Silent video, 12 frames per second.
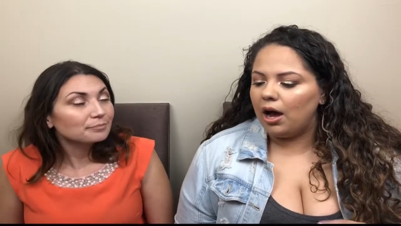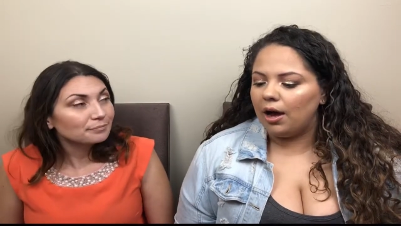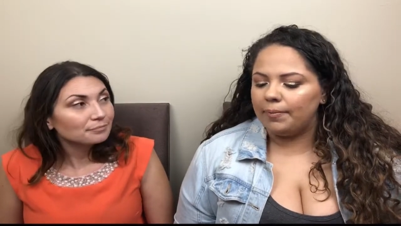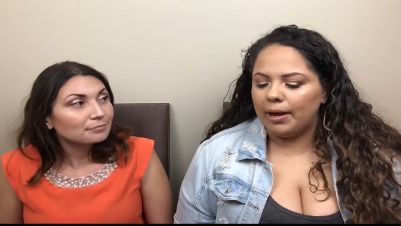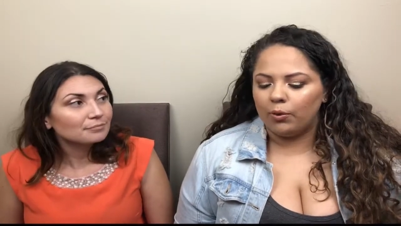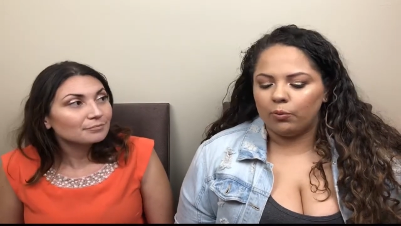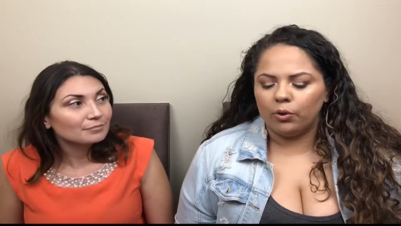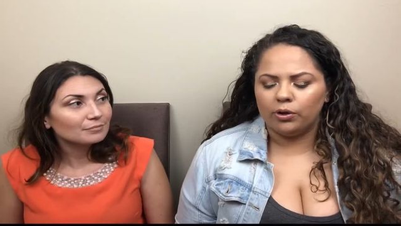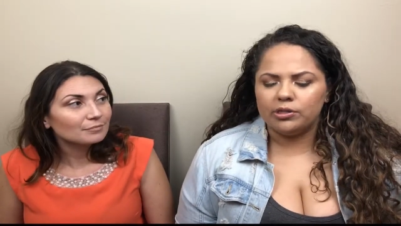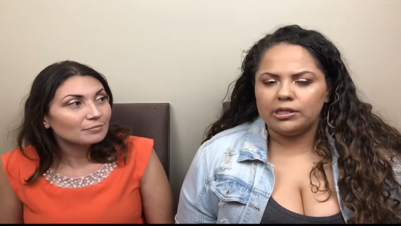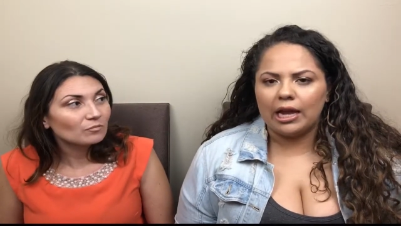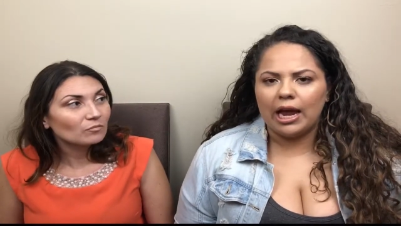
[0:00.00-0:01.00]
Speaker 1: Um, I
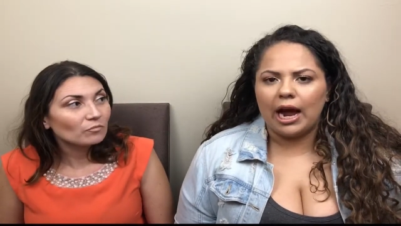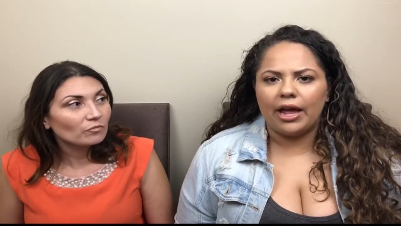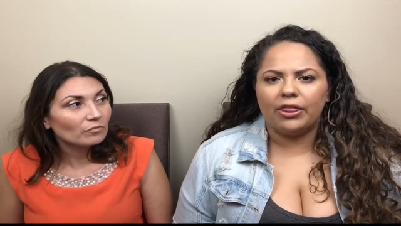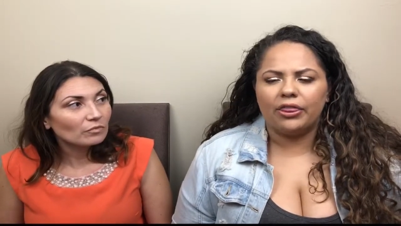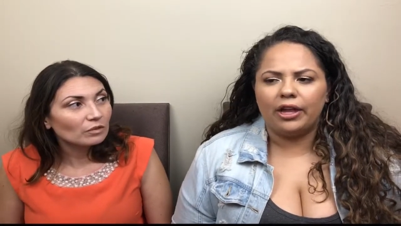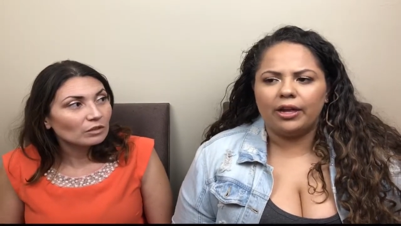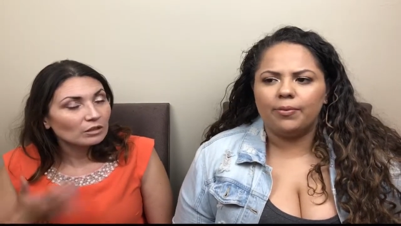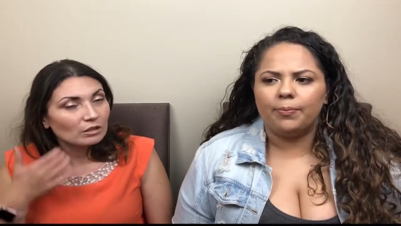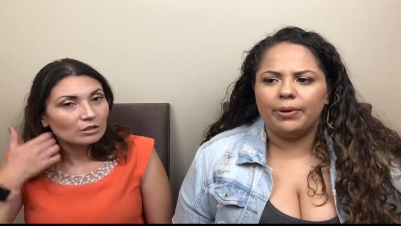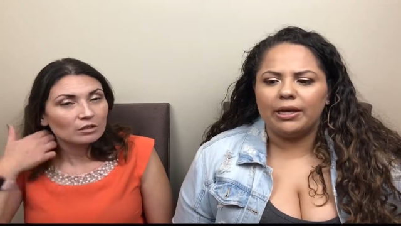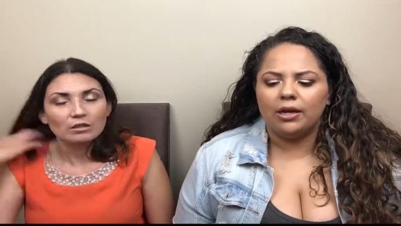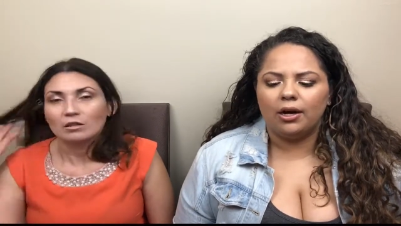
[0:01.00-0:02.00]
will say I think
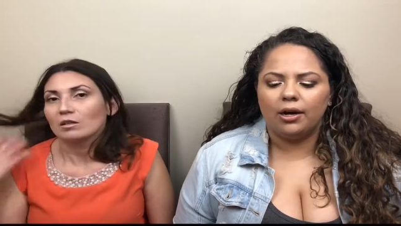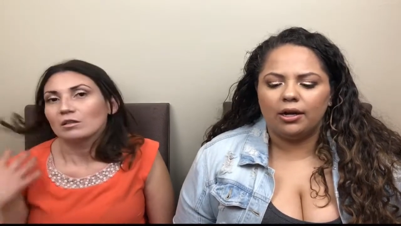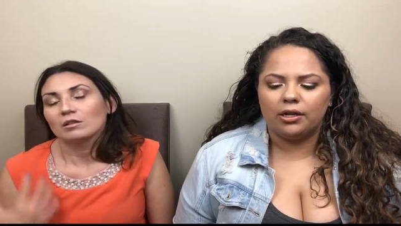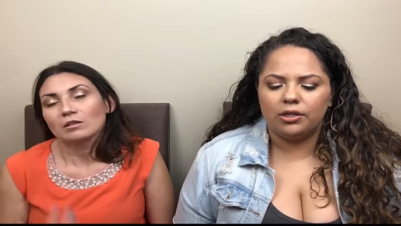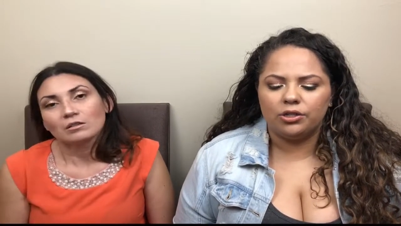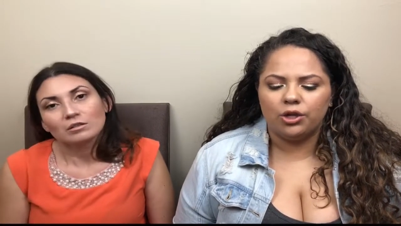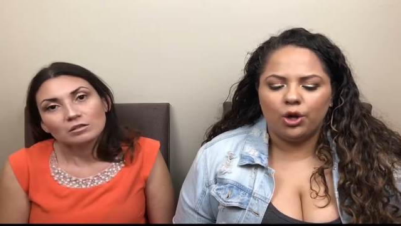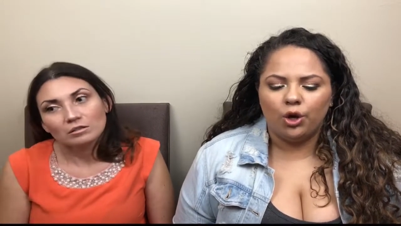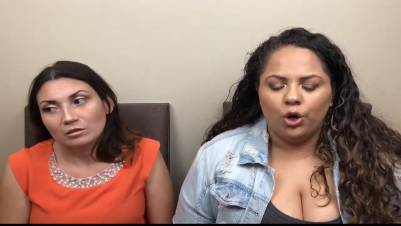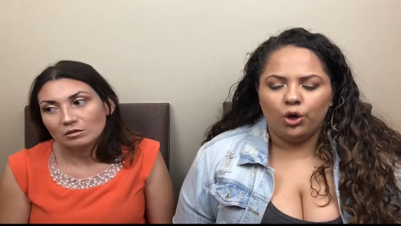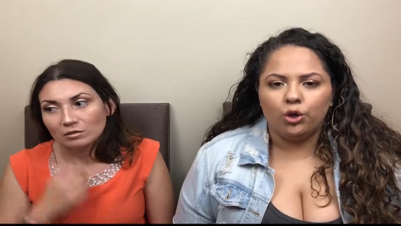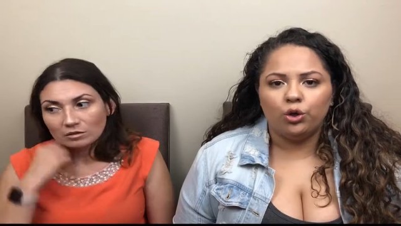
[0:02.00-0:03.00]
because
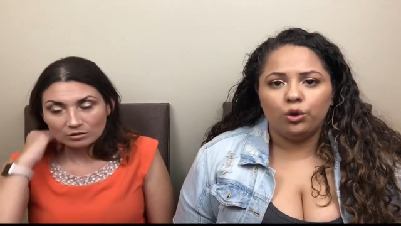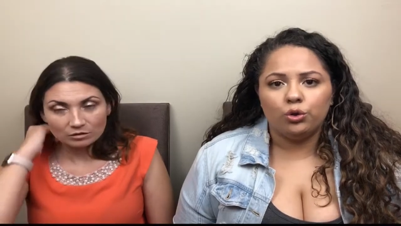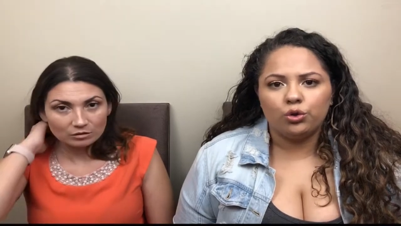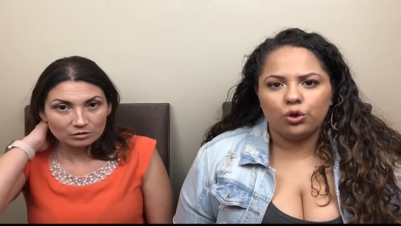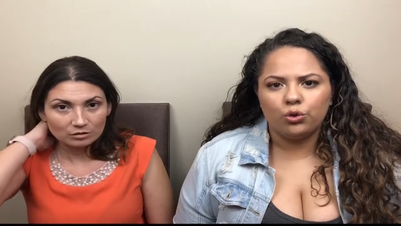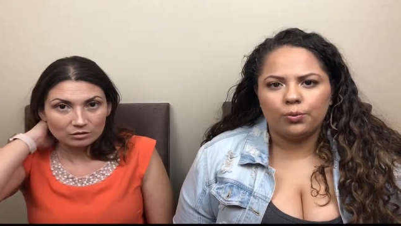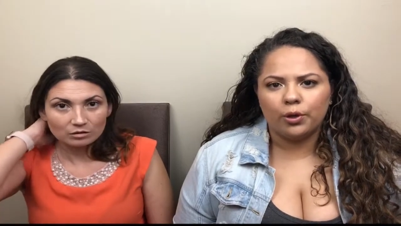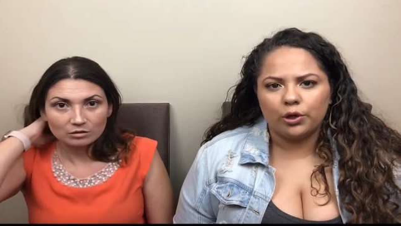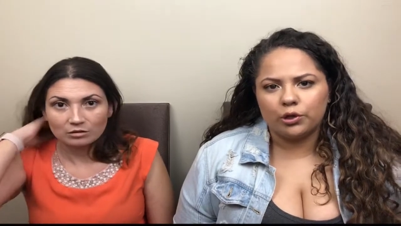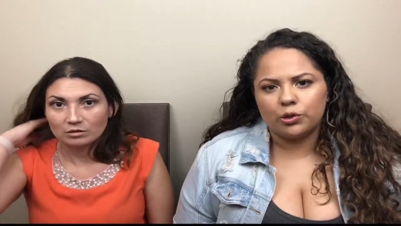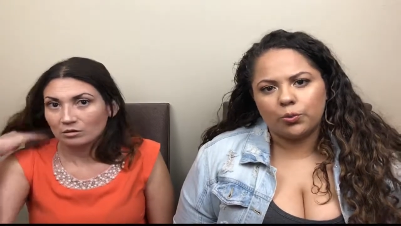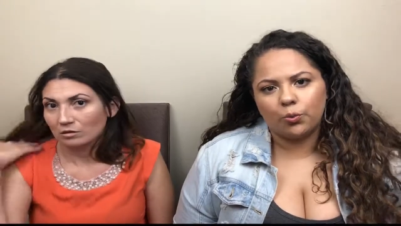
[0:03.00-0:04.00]

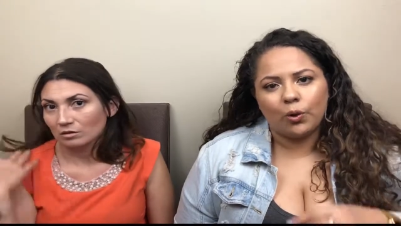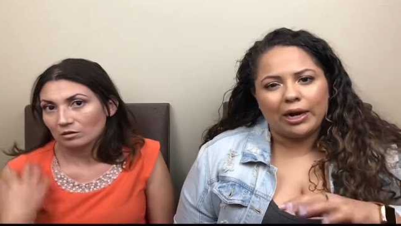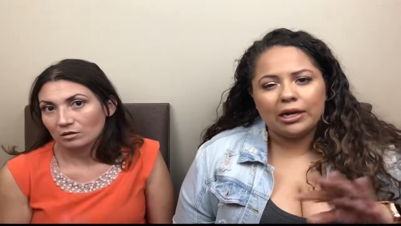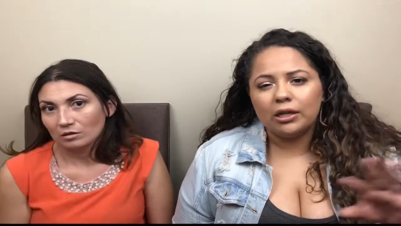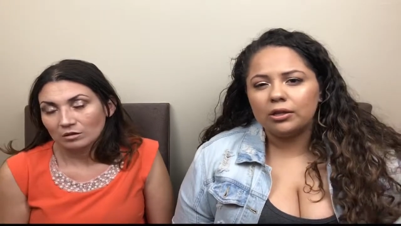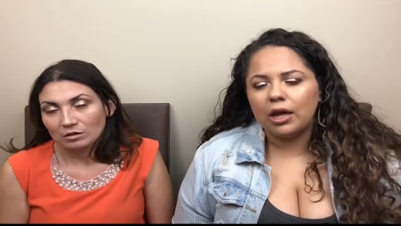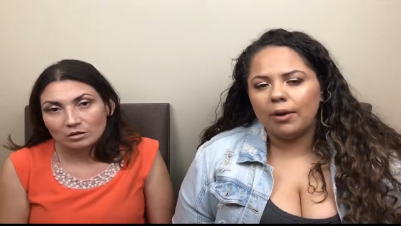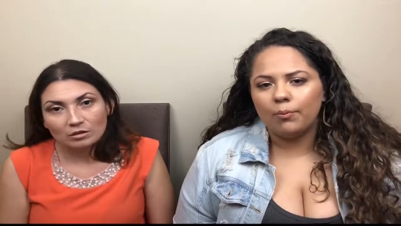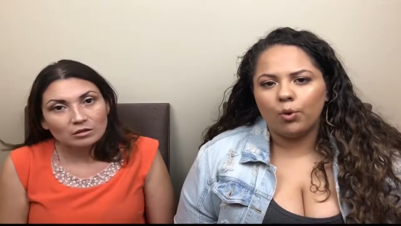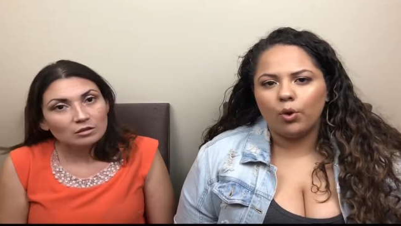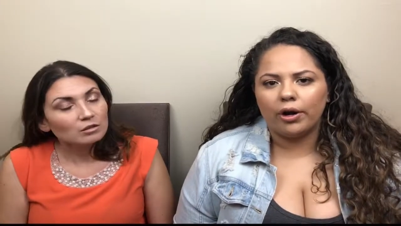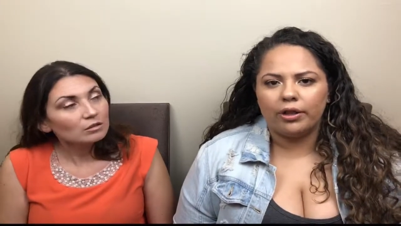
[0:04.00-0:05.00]
YouTubers went a lot
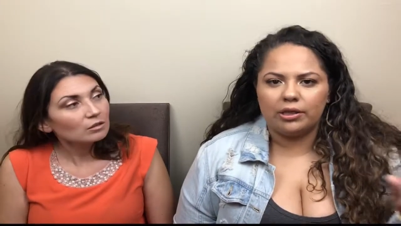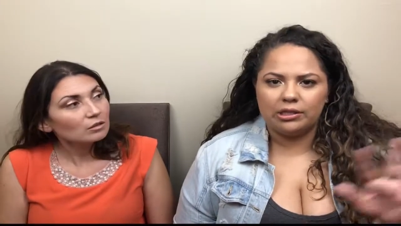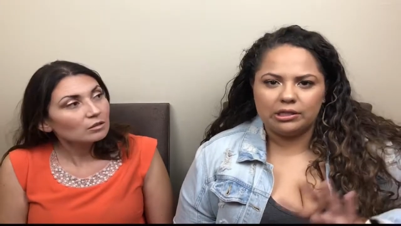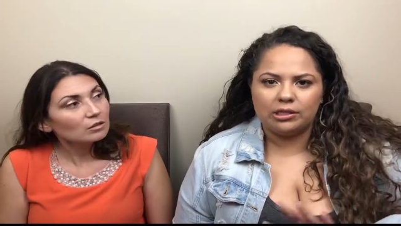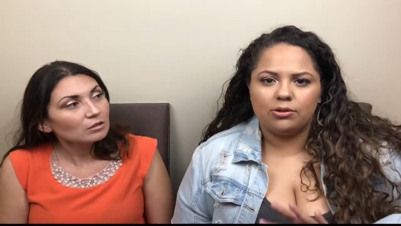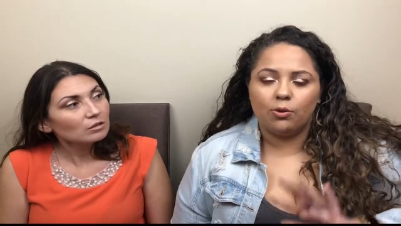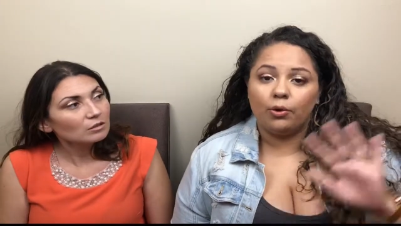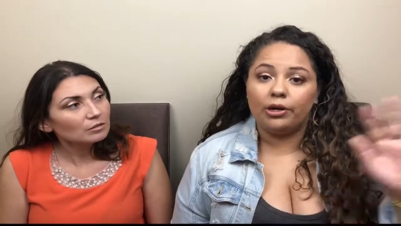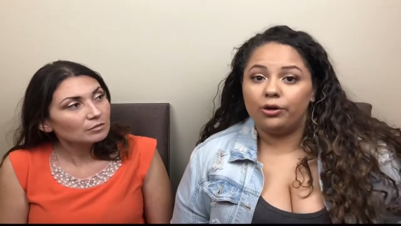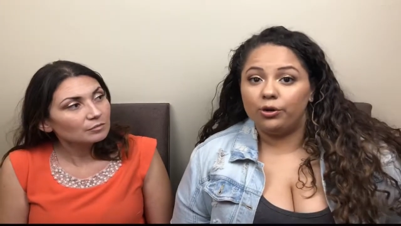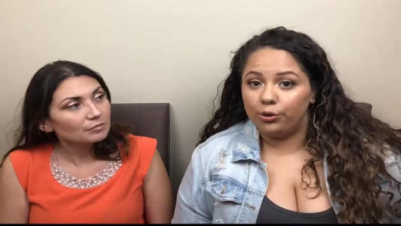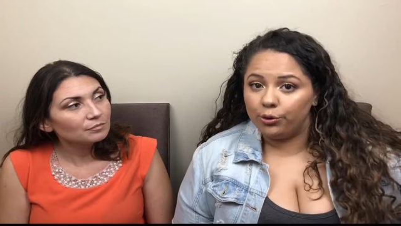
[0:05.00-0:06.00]
more, and this is the one
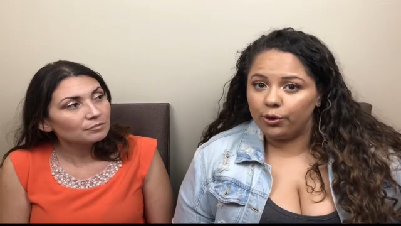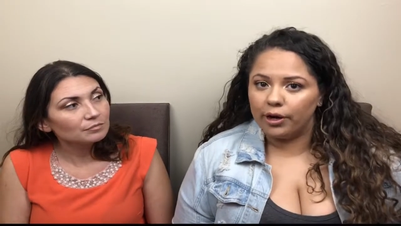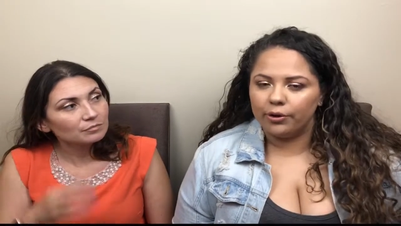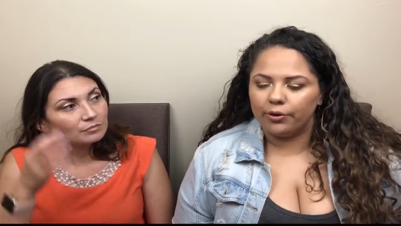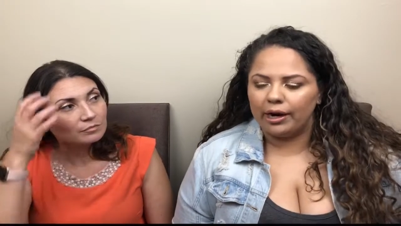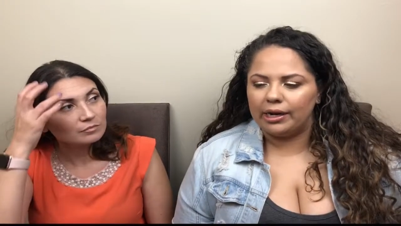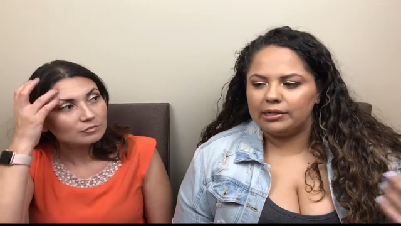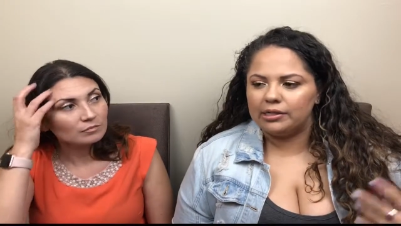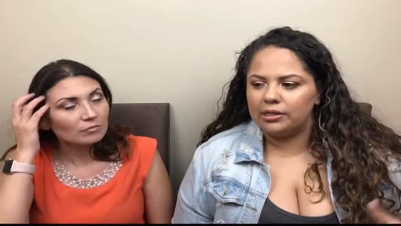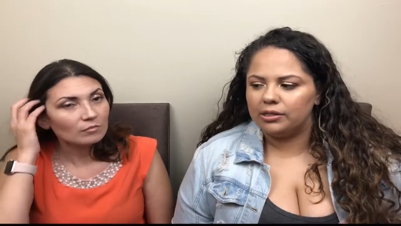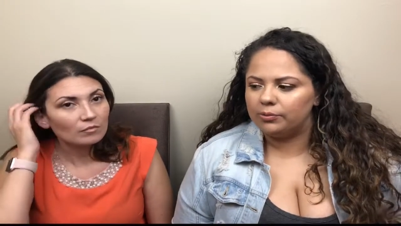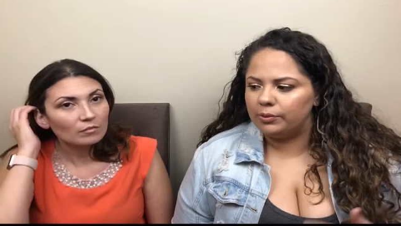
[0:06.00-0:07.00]
in New York,
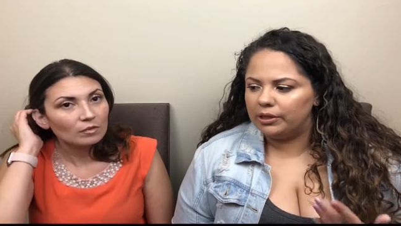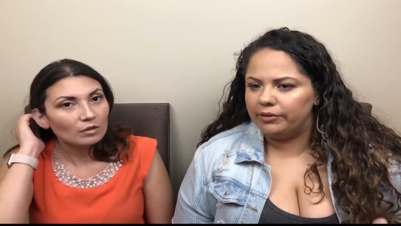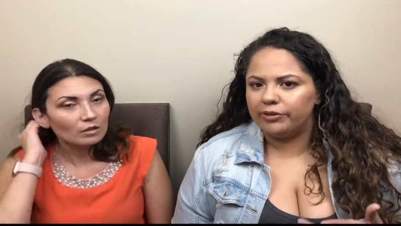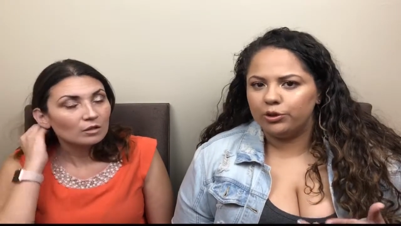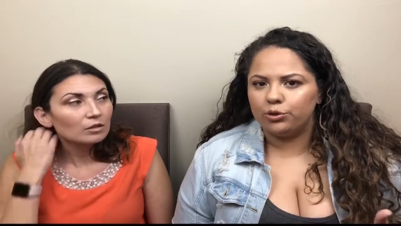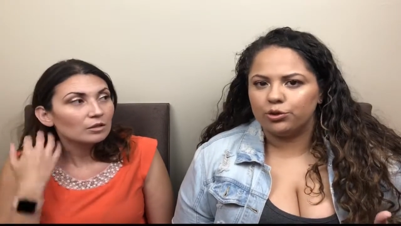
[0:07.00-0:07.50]
granted, because we live in New